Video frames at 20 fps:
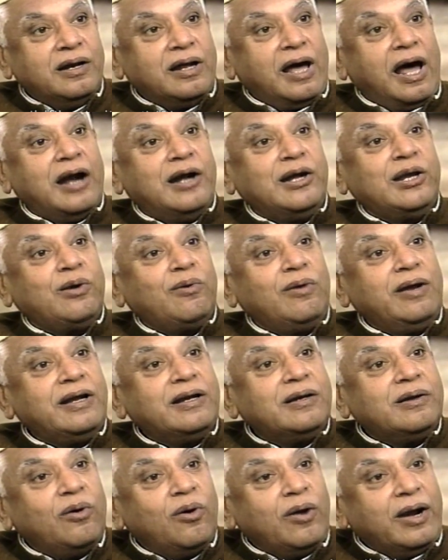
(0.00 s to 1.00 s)

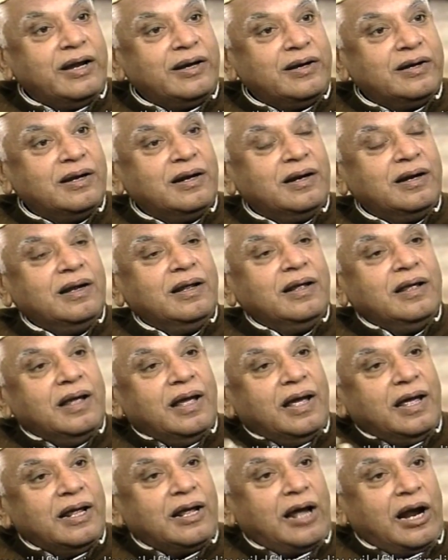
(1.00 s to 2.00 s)
articulate orator,
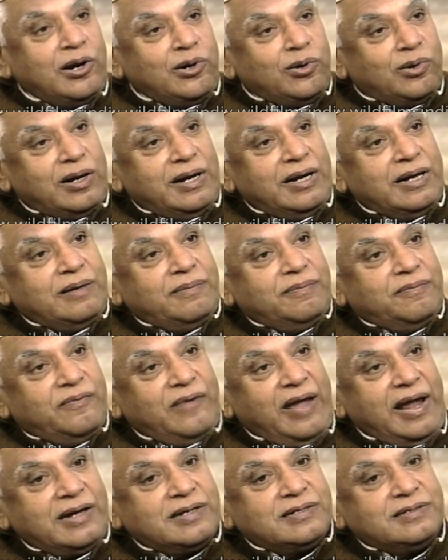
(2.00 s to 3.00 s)
articulate
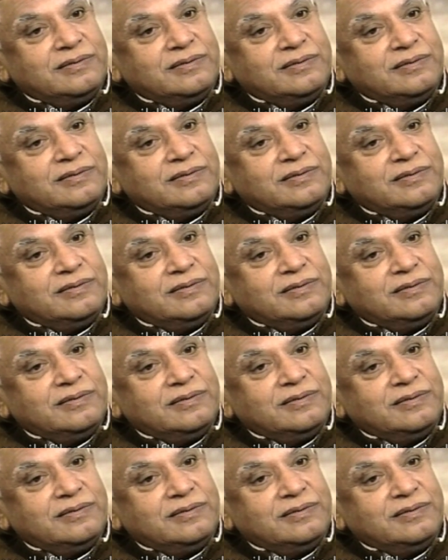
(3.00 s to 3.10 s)
facts.